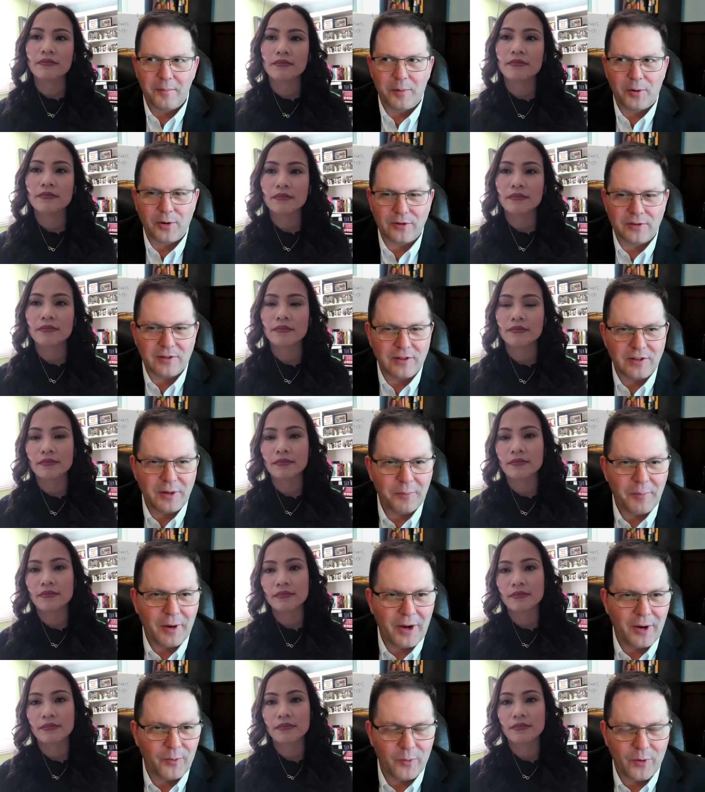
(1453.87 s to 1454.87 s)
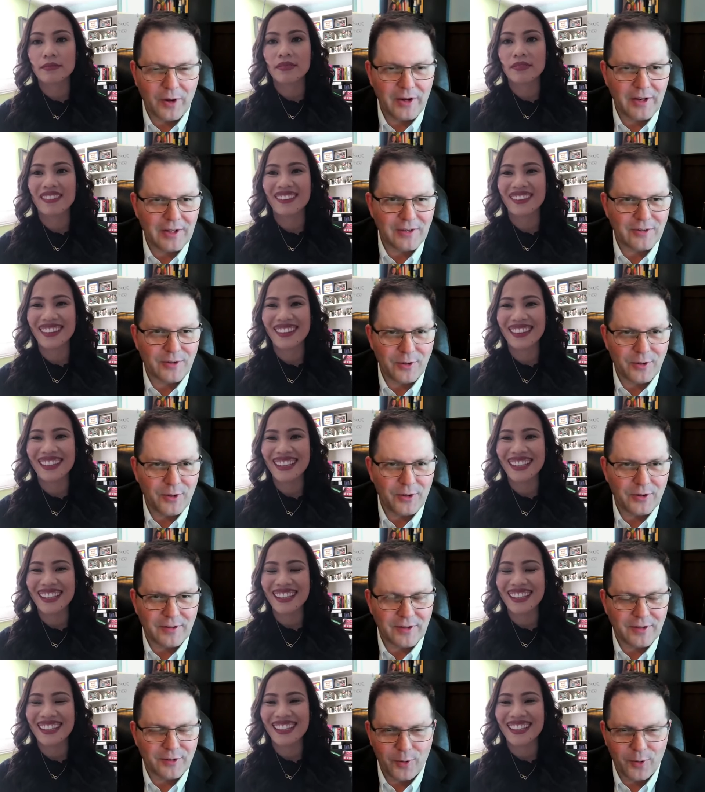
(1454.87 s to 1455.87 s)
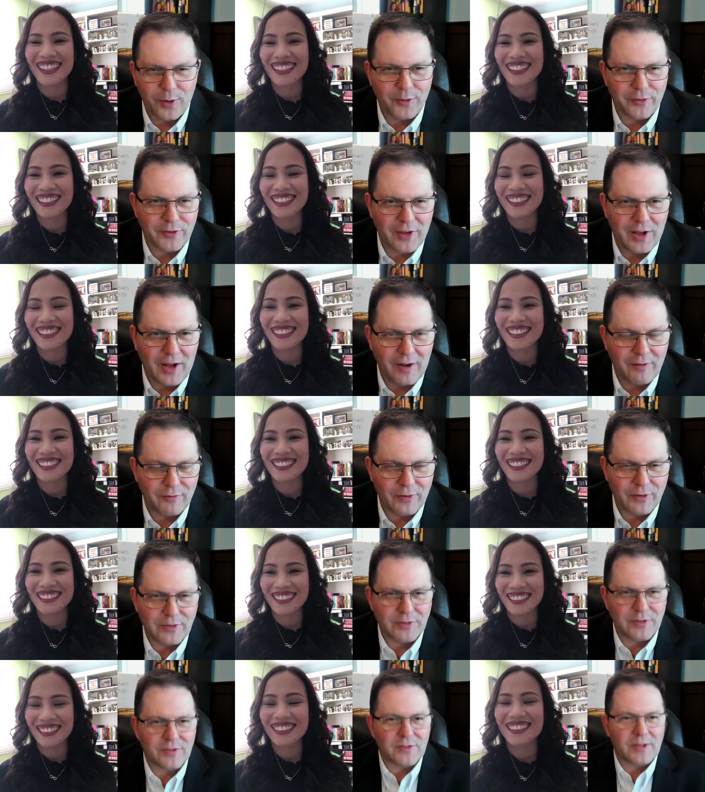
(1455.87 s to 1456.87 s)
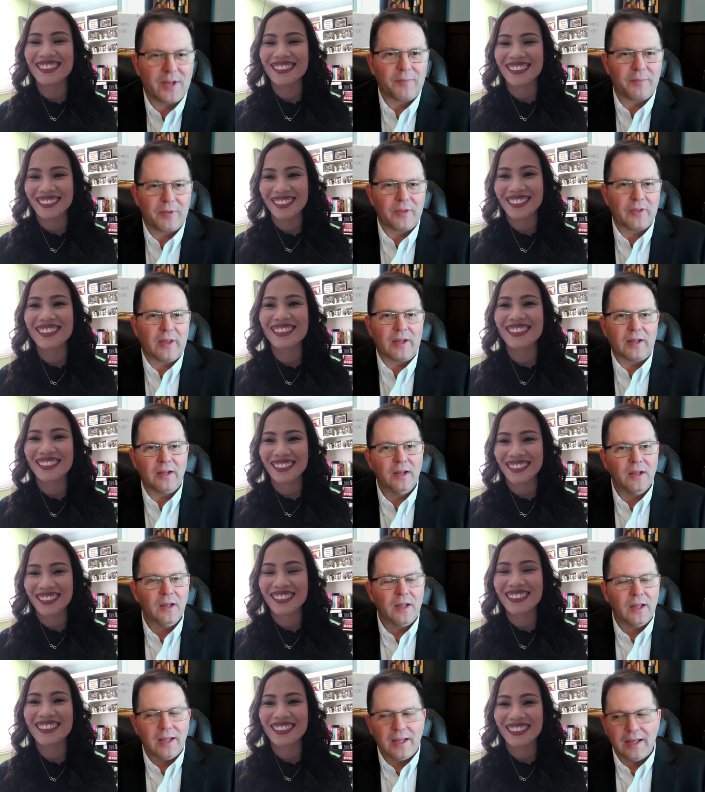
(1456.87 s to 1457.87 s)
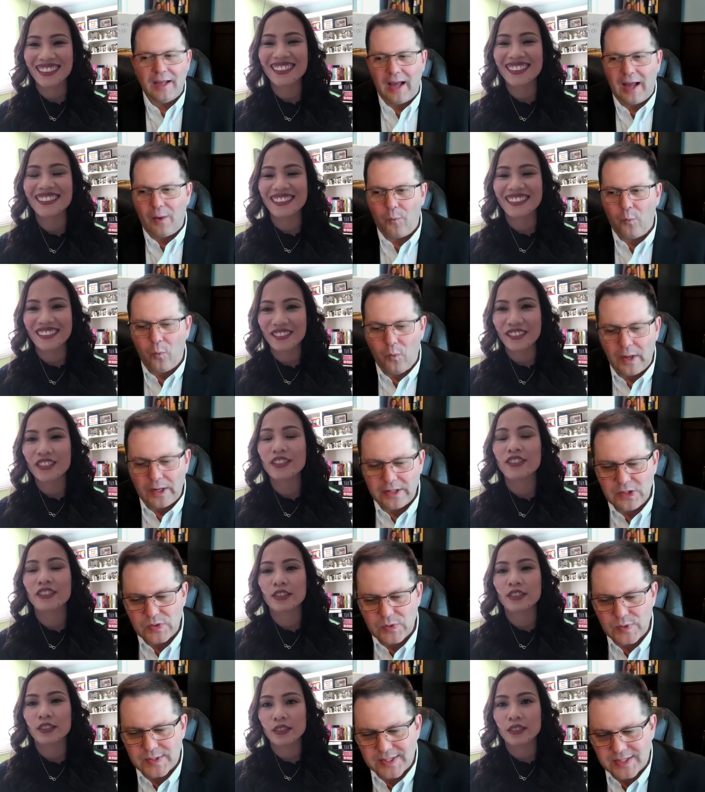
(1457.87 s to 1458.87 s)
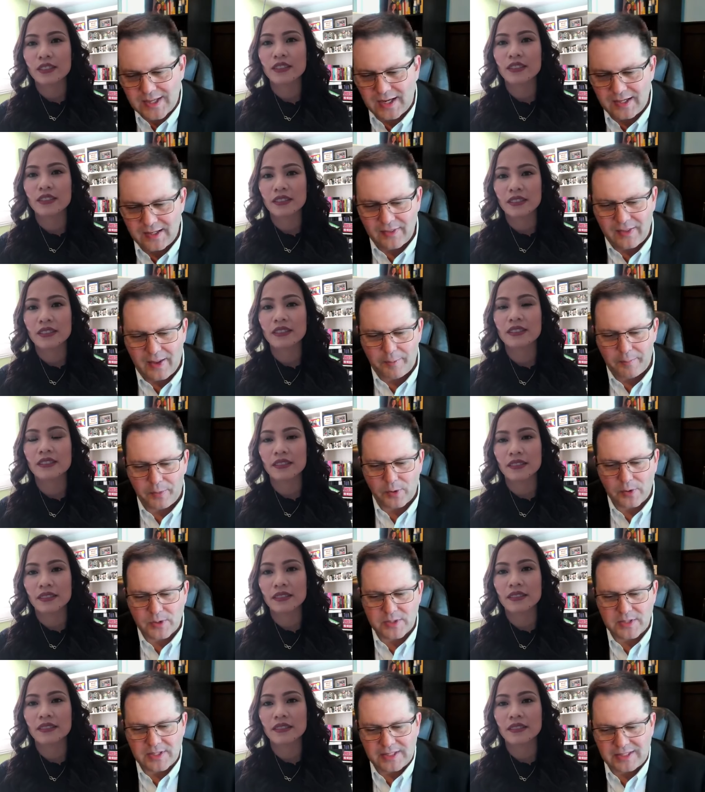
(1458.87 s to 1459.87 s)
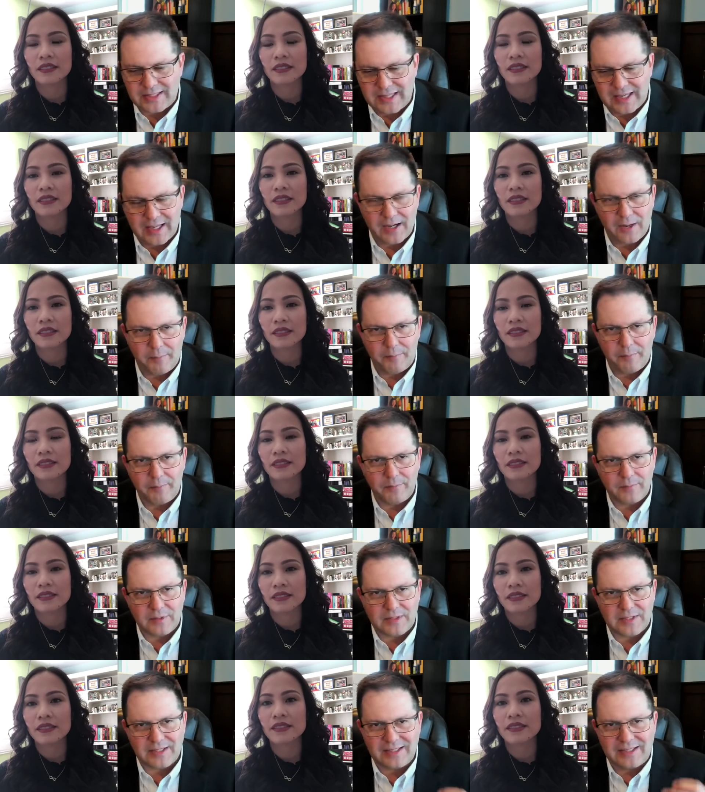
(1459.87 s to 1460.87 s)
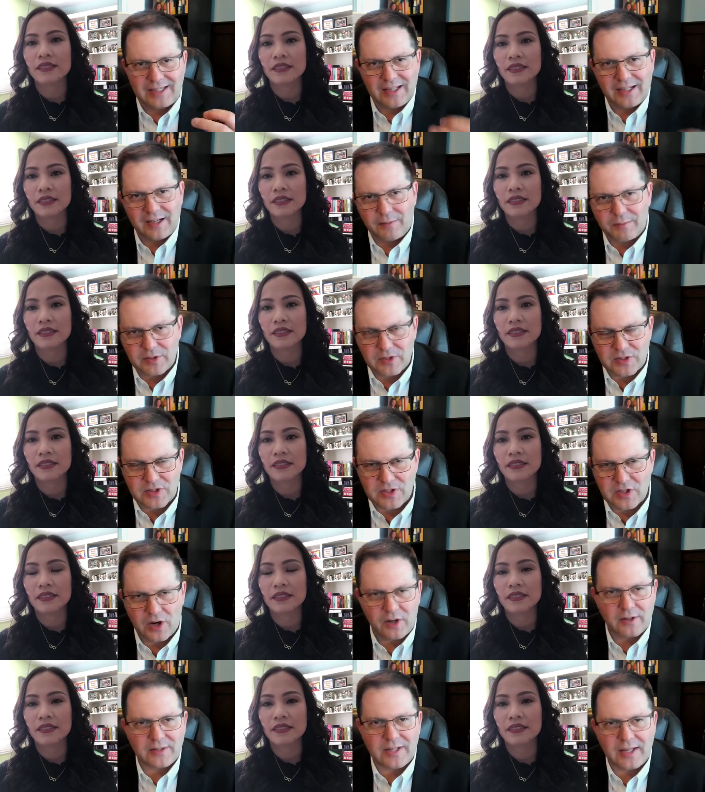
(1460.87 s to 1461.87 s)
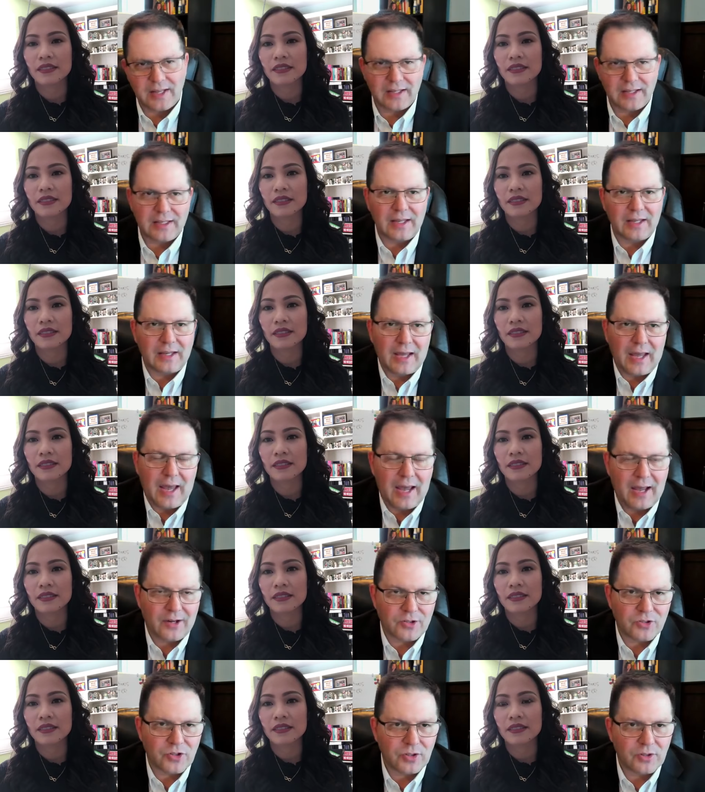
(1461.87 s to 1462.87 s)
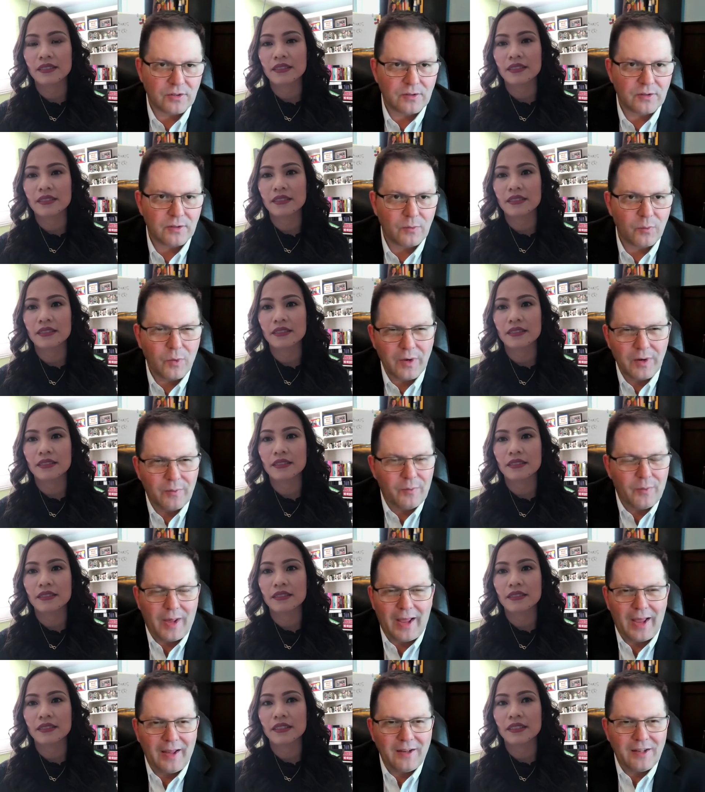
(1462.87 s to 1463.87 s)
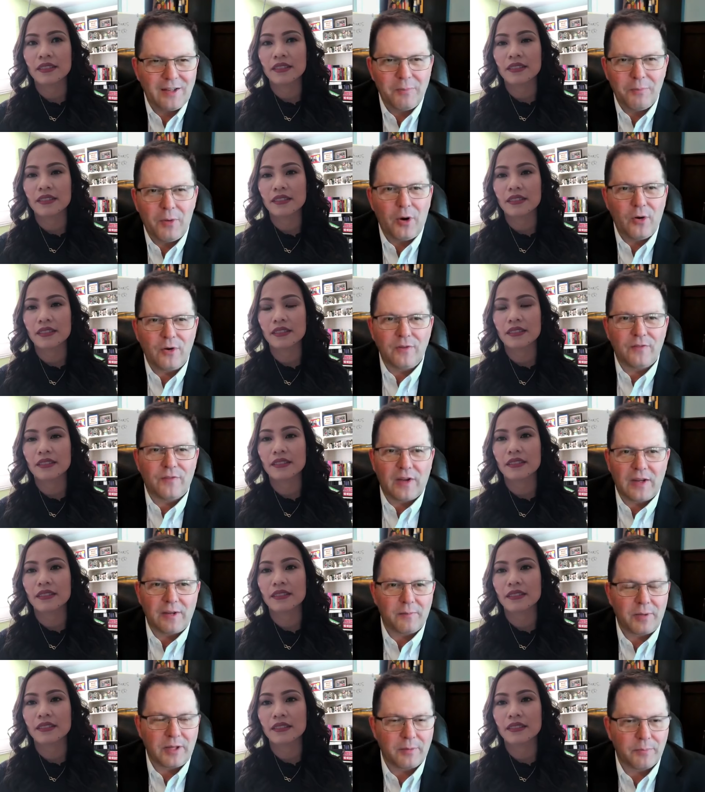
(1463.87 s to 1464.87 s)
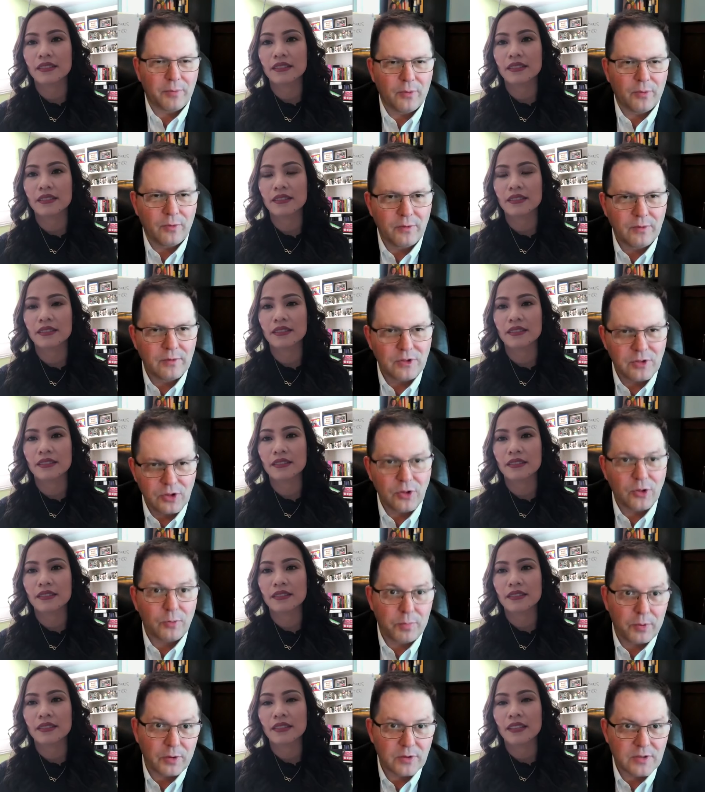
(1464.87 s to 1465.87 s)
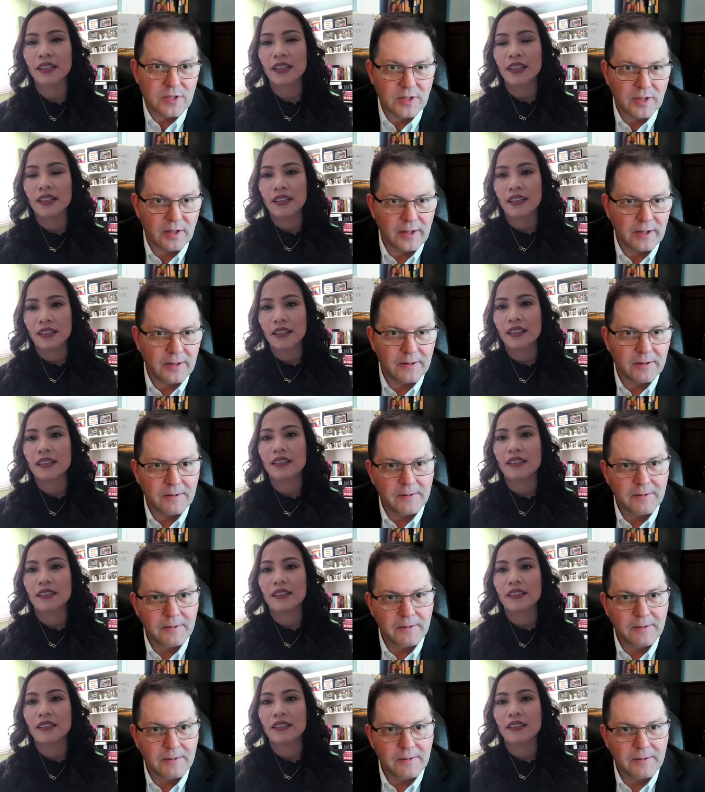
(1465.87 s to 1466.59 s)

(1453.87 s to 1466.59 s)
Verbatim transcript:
Speaker 1: person you might run into at the growth conference or something like what do you say to that person to get them to get them to start taking action what how do you motivate people you personally